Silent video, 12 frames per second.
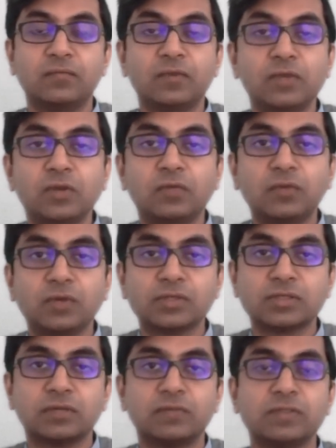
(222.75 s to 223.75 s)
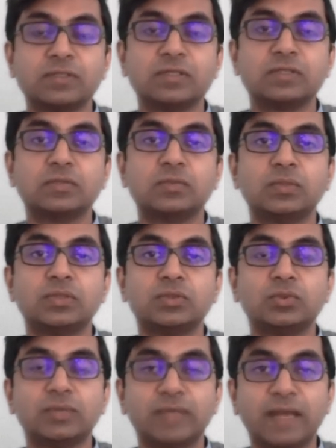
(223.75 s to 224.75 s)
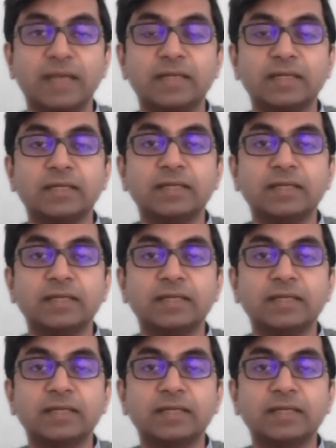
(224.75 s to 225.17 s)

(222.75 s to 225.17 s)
free of cost services which you get